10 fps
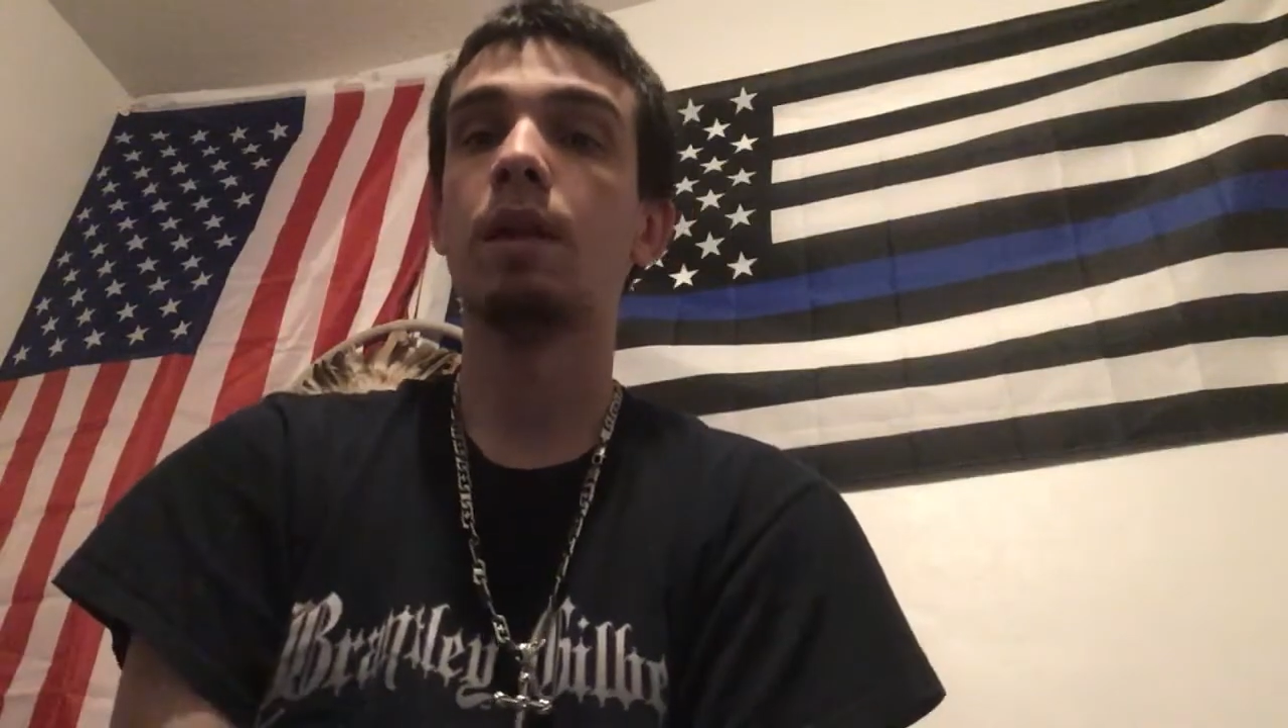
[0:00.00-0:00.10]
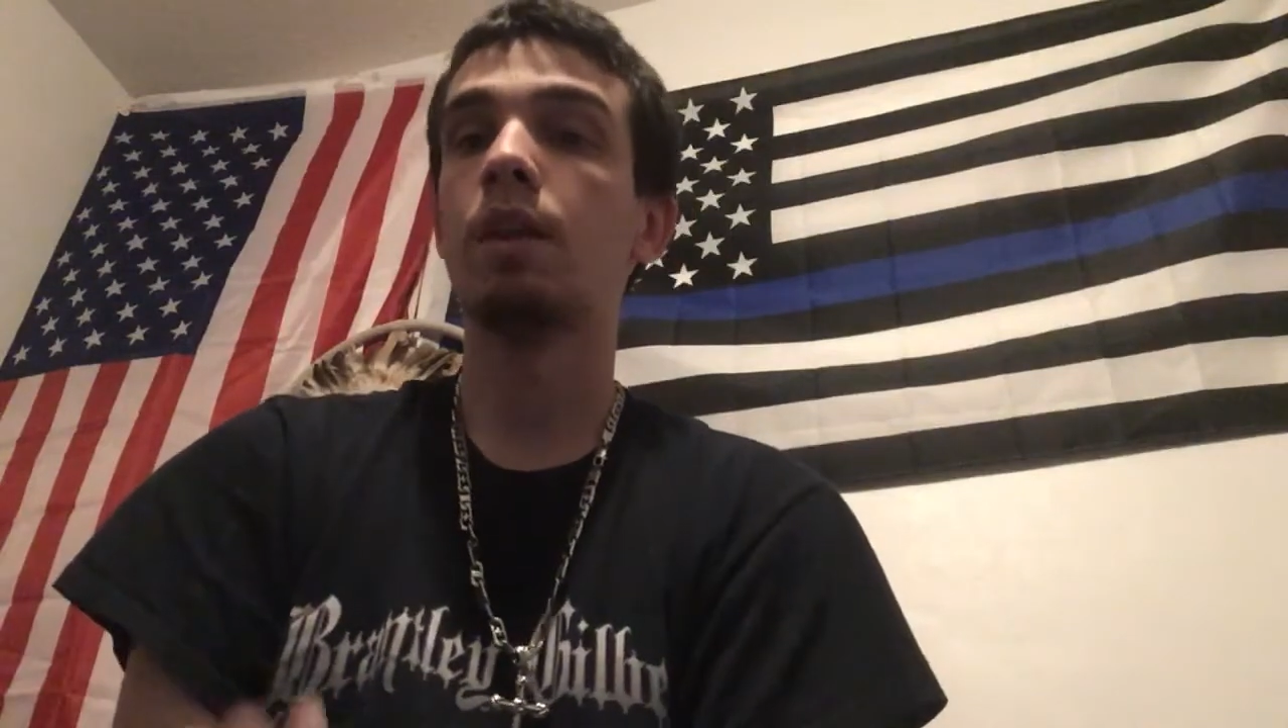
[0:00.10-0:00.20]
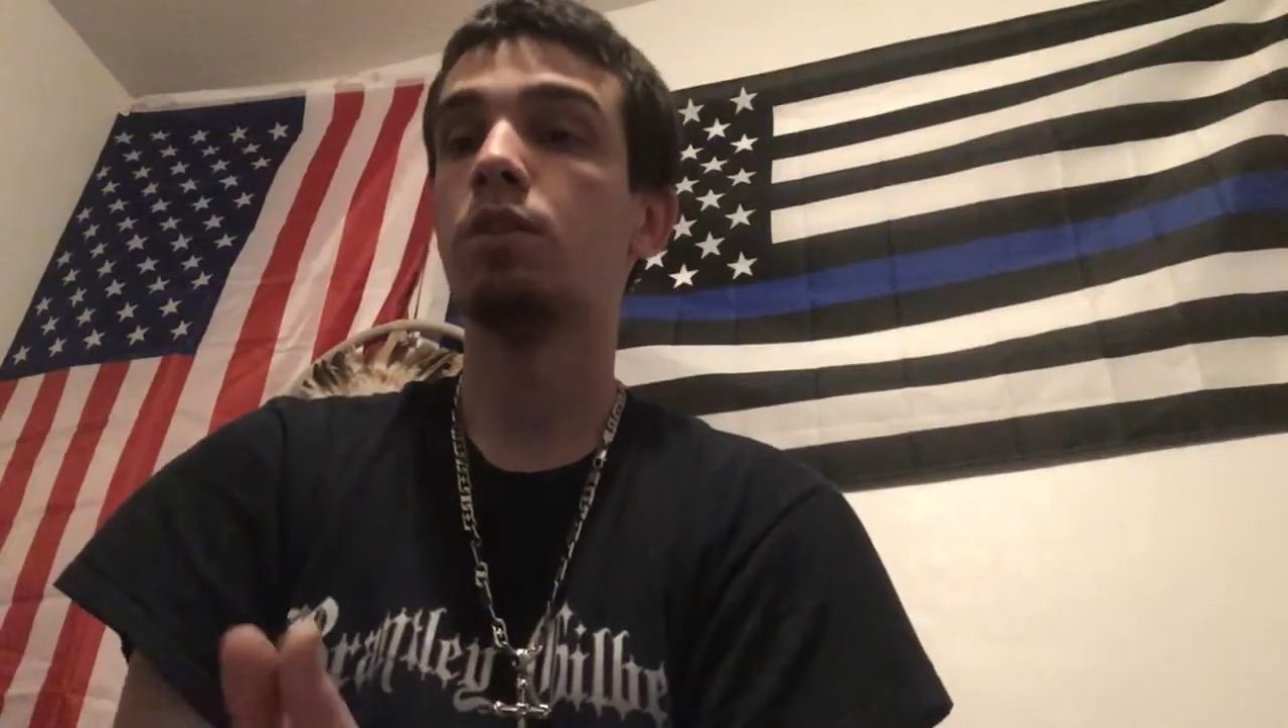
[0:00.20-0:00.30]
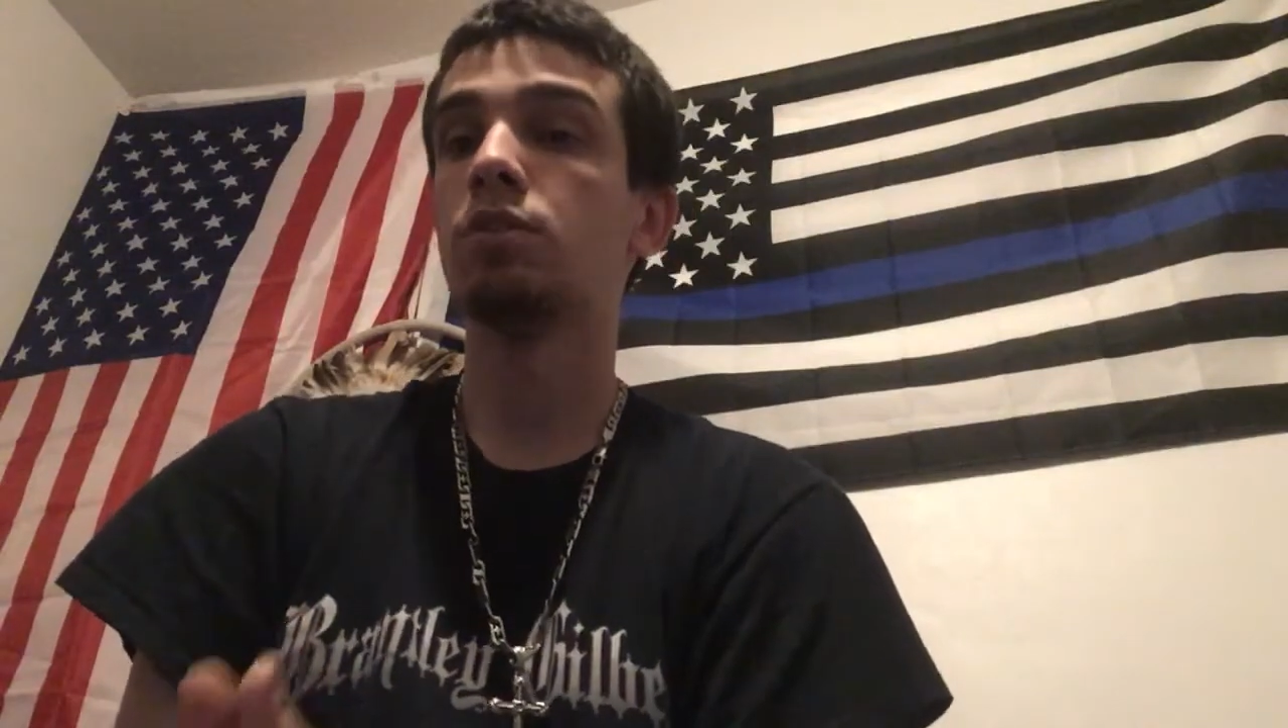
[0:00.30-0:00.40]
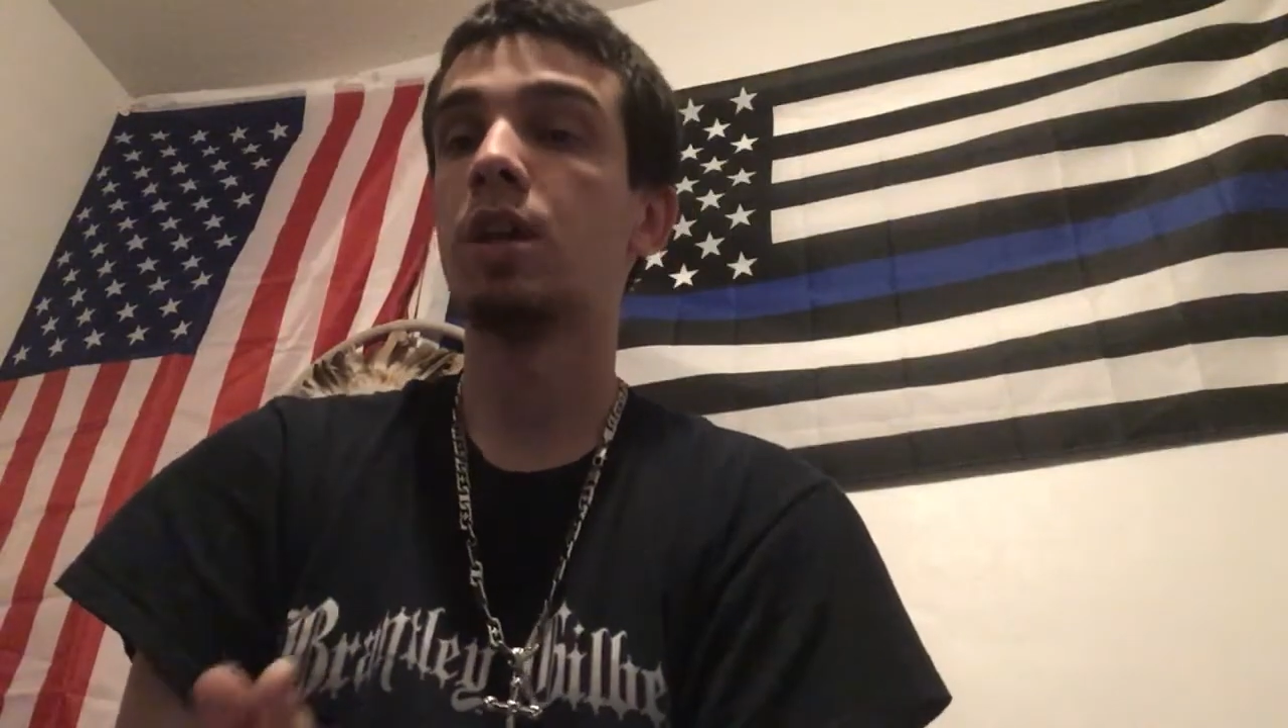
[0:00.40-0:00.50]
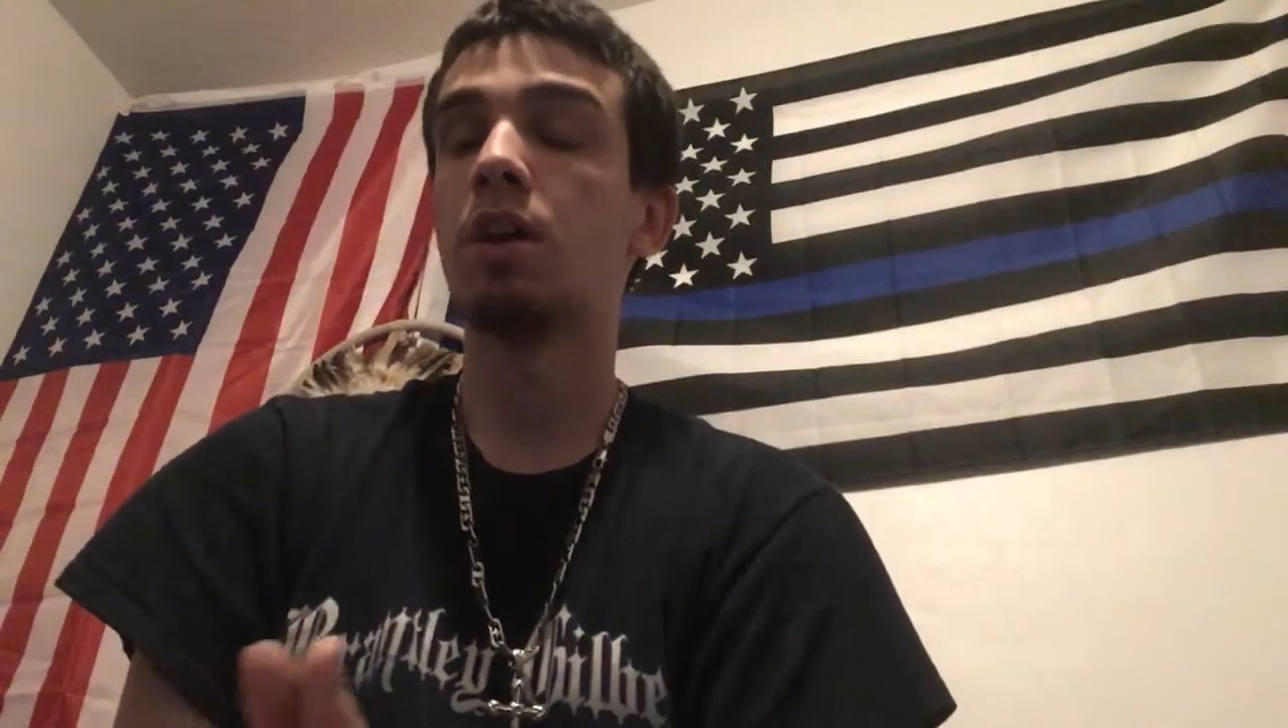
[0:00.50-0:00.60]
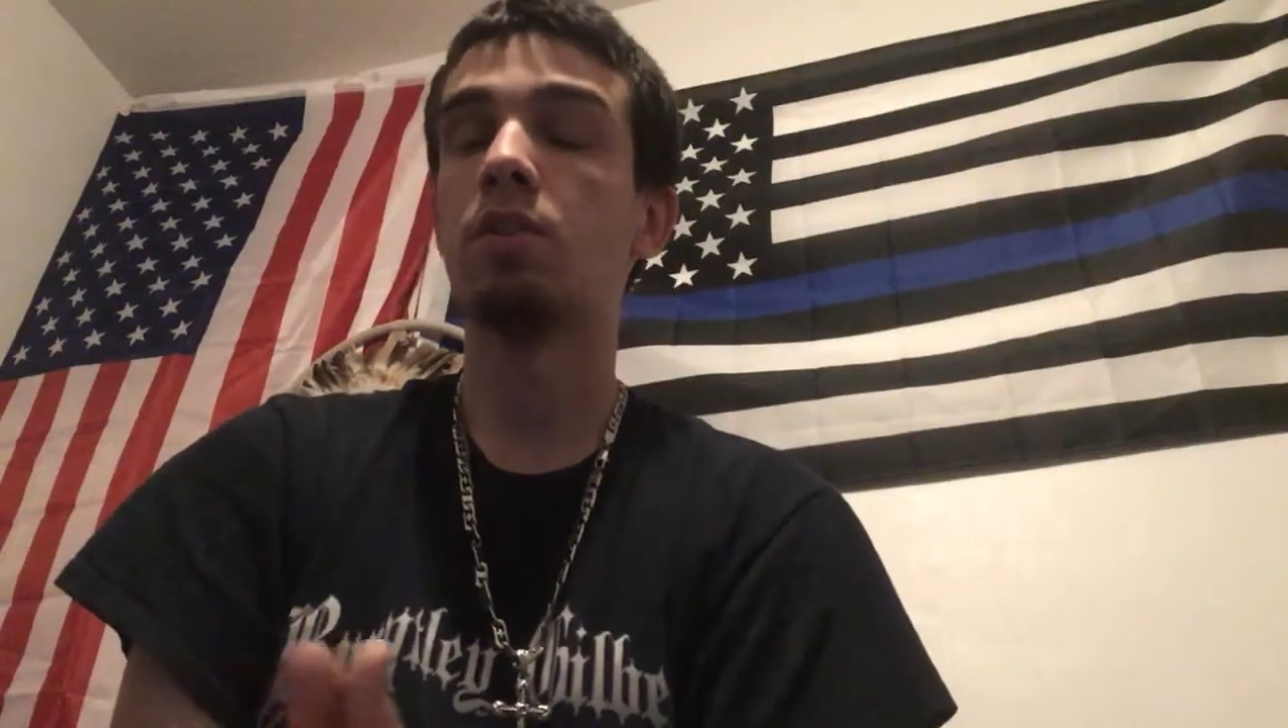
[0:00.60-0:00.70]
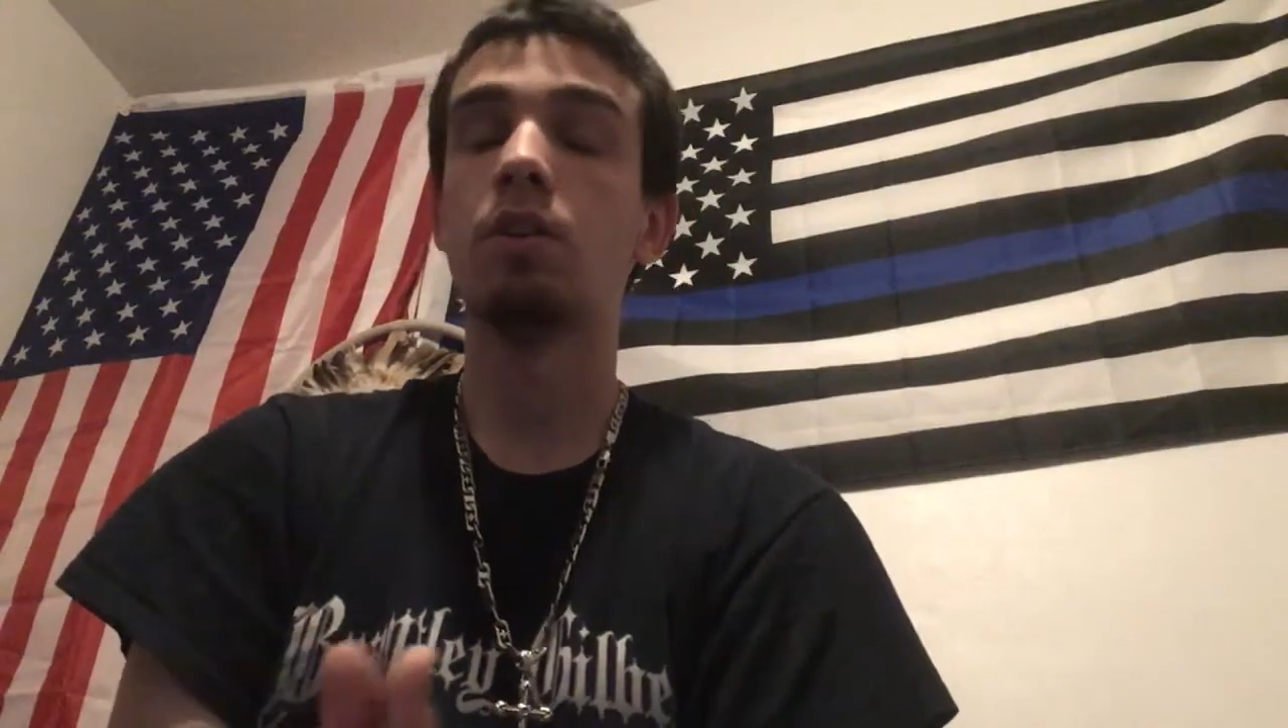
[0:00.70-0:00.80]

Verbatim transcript: and her child.